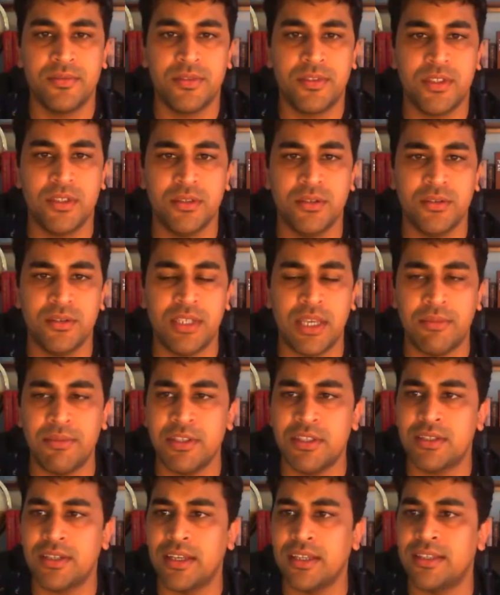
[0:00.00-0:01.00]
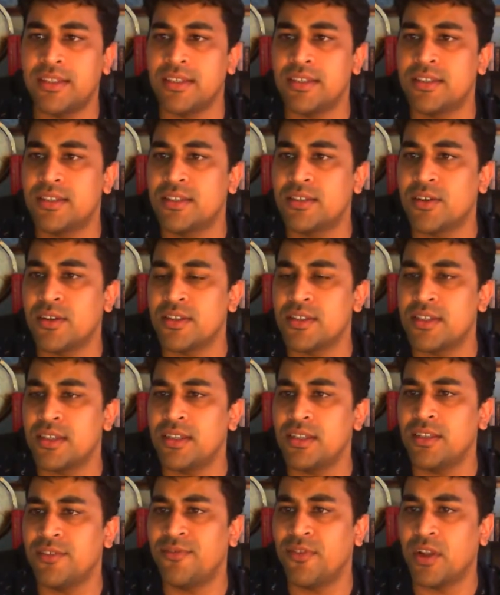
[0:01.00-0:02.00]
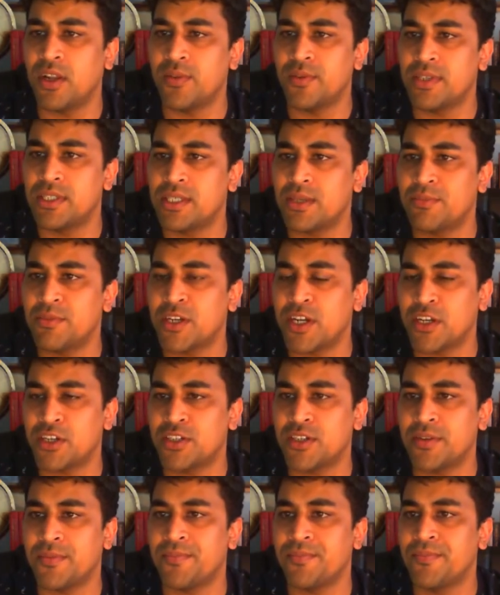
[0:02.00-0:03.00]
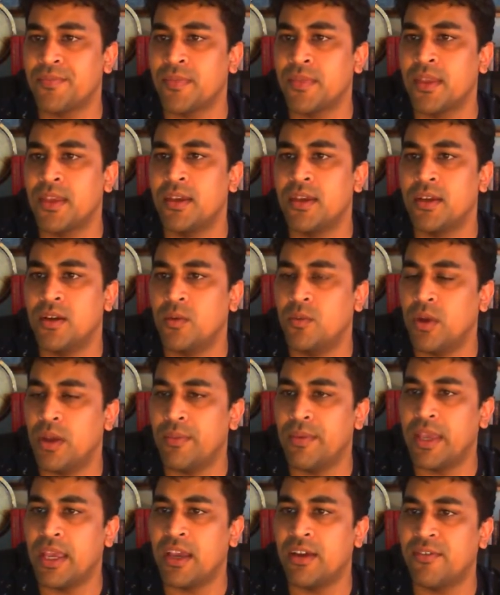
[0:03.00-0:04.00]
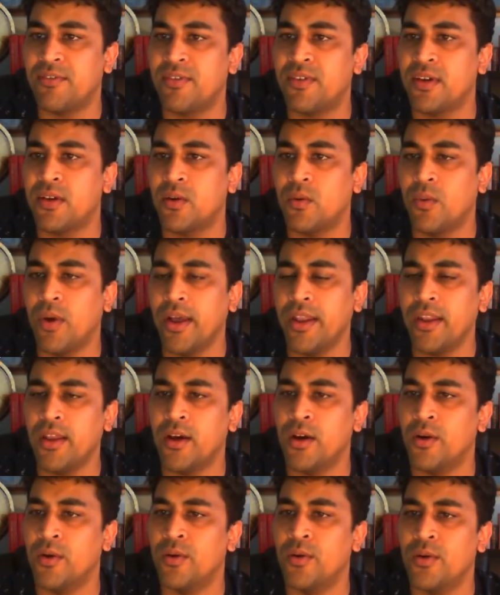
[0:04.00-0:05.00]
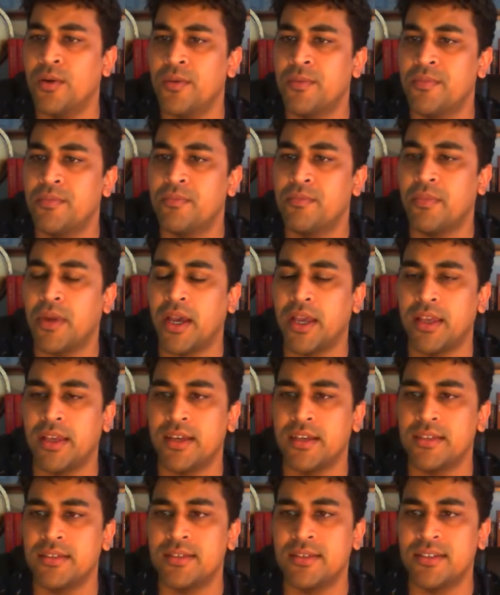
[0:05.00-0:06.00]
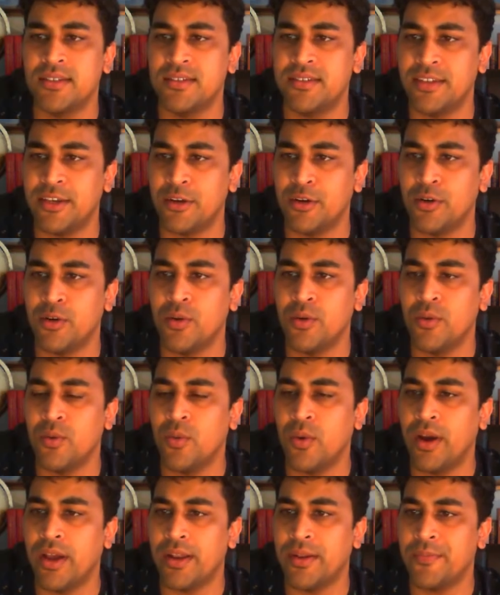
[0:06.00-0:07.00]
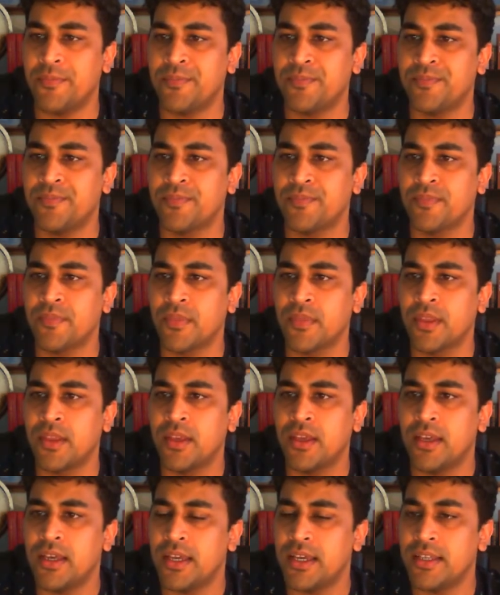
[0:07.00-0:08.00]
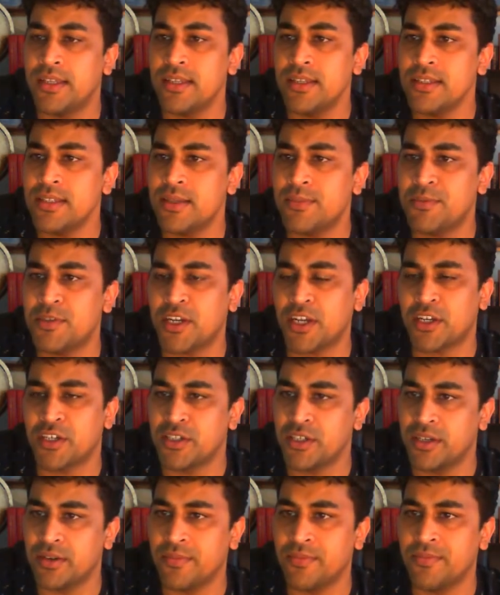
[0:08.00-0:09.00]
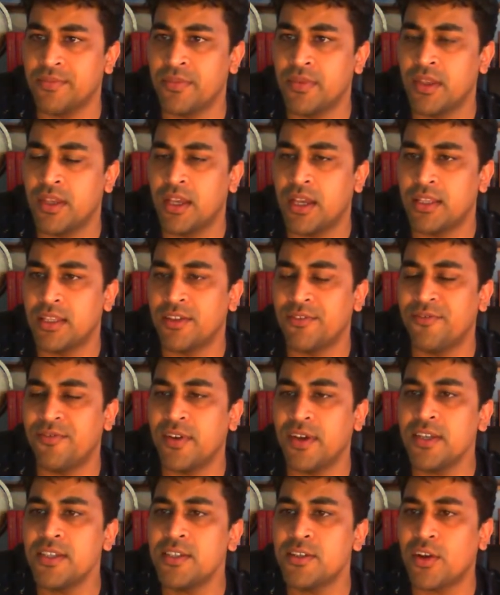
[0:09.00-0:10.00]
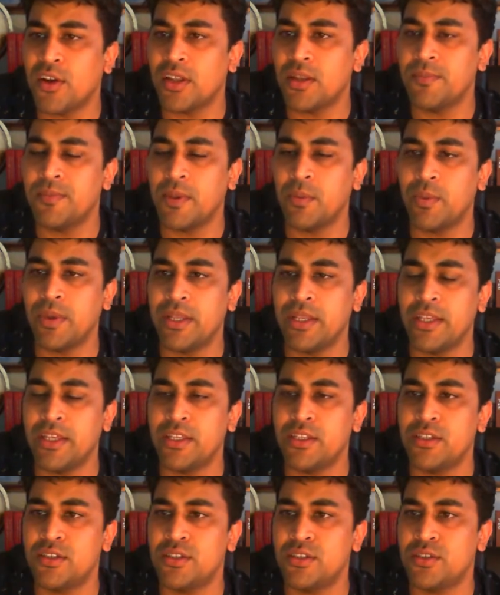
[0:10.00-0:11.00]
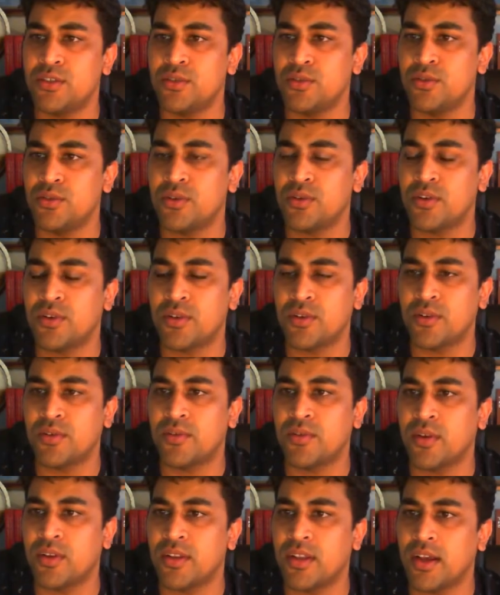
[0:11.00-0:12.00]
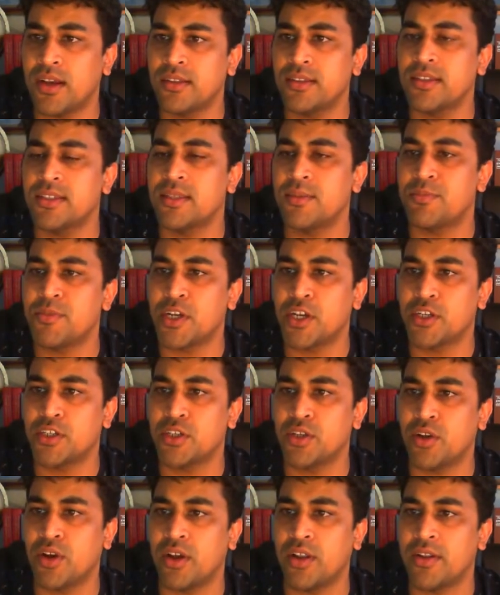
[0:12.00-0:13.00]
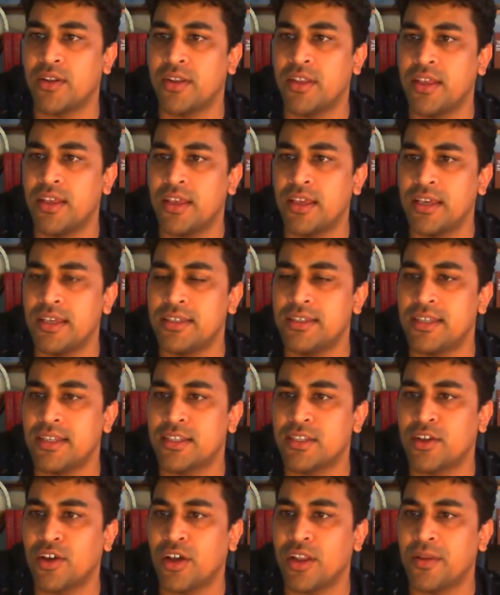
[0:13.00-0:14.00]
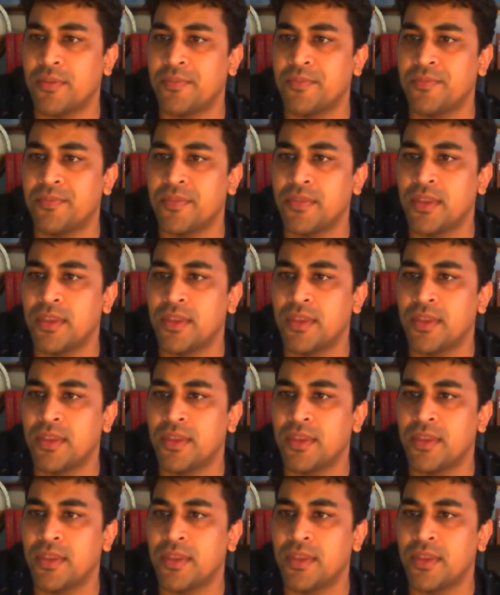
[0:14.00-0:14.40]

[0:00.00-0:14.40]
To demonstrate this, consider the following subtraction, where we have 10 minus 01. In this subtraction, the first column that we need to conduct the subtraction on is this column.